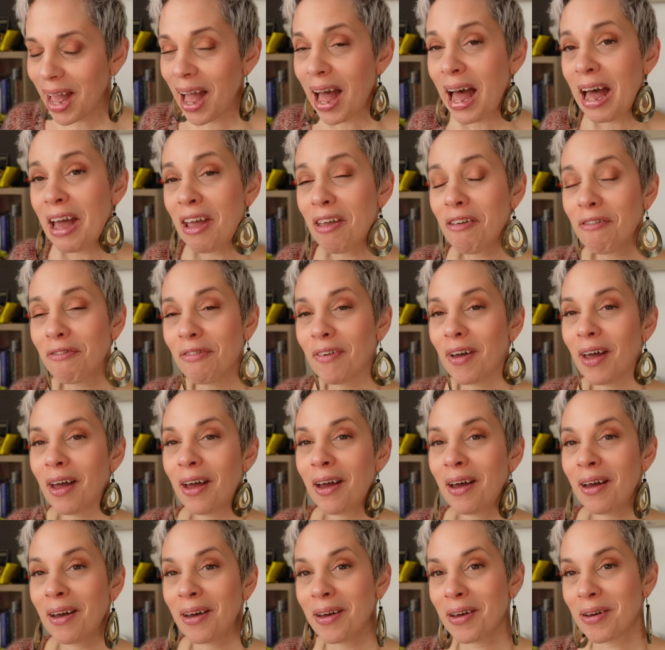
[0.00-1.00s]
I've
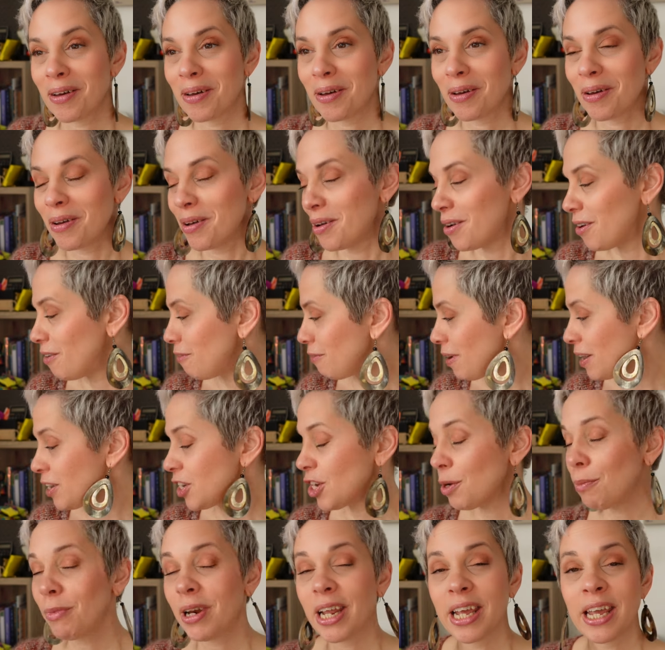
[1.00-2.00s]

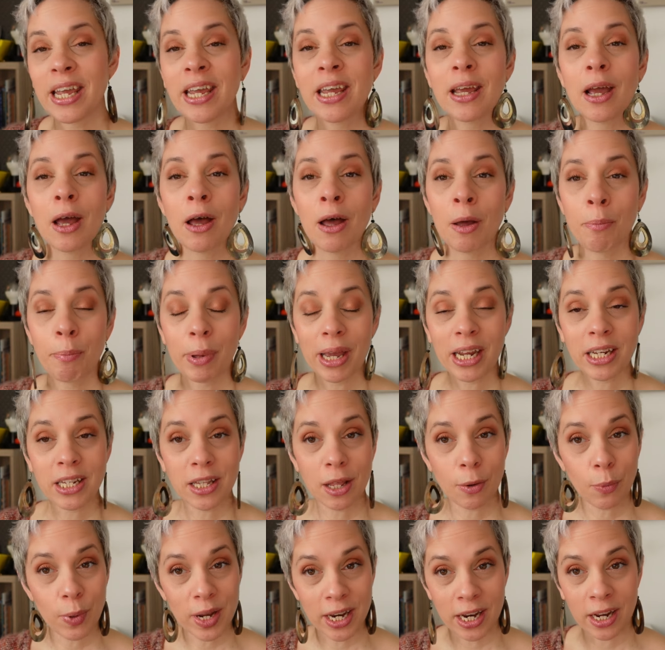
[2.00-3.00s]
randomly picked
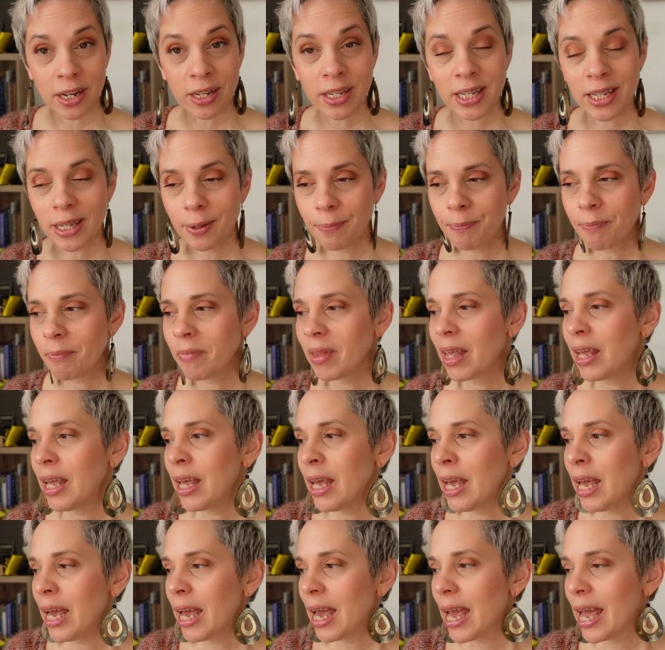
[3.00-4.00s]
the winners.
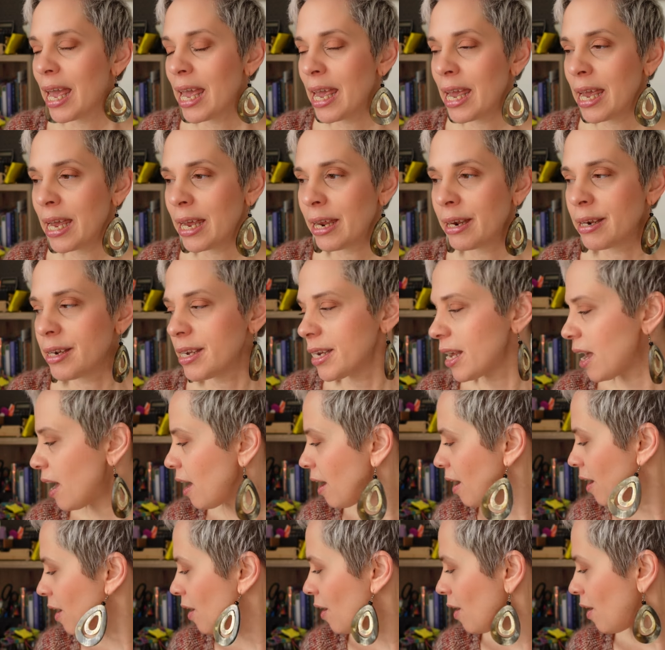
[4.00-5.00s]
And
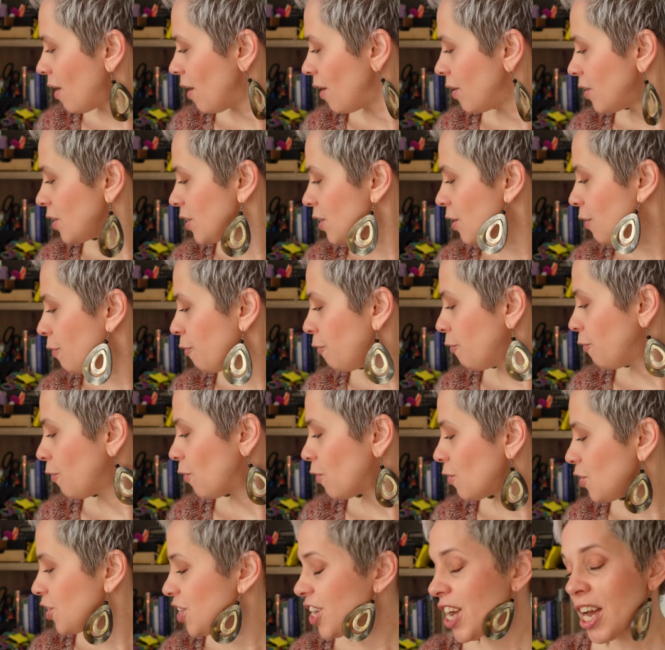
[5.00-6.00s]
so
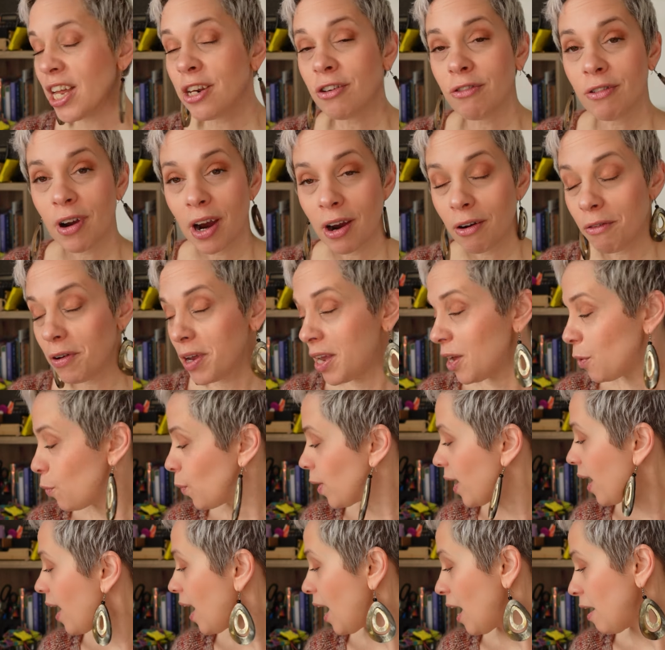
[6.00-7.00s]
for January,
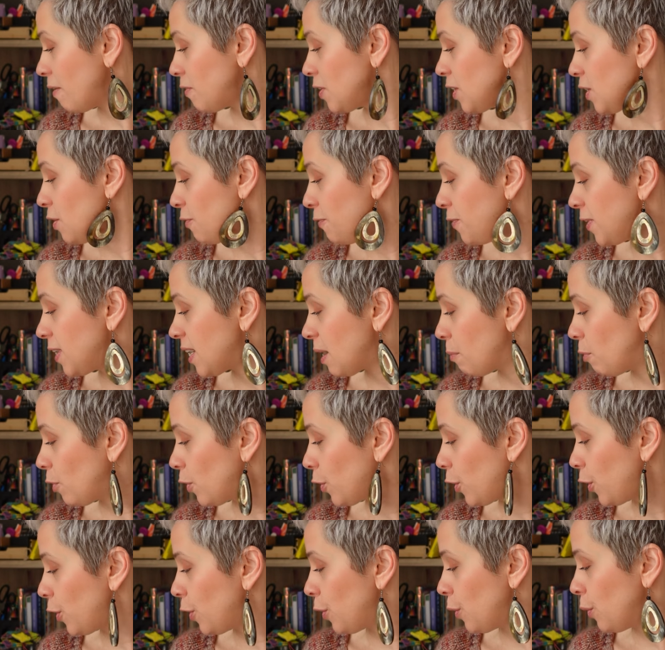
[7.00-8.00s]
we have Sophie
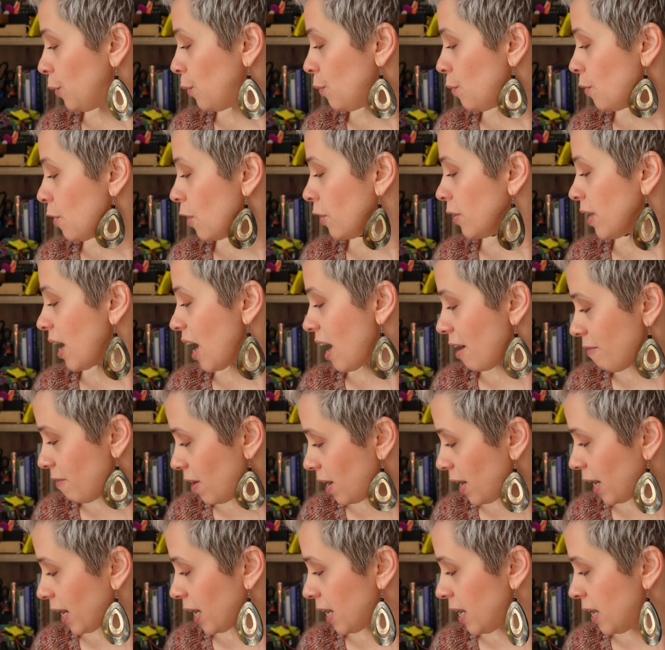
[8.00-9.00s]
W on
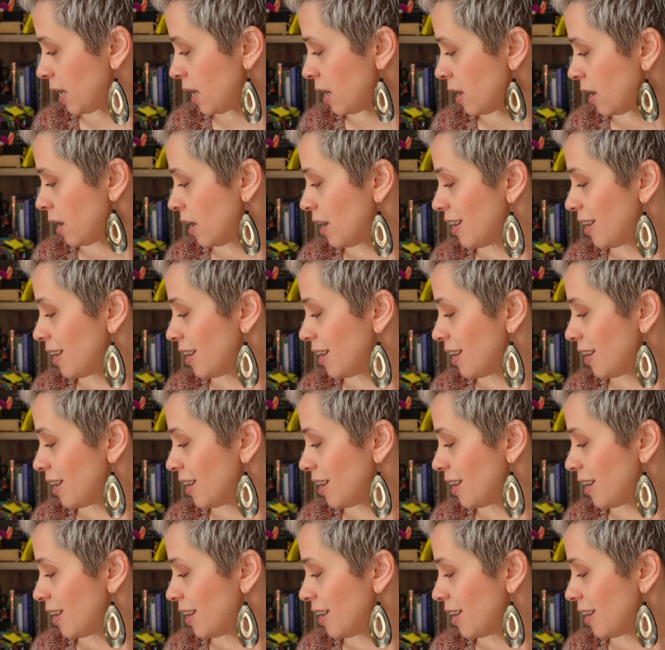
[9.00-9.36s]
Ravelry.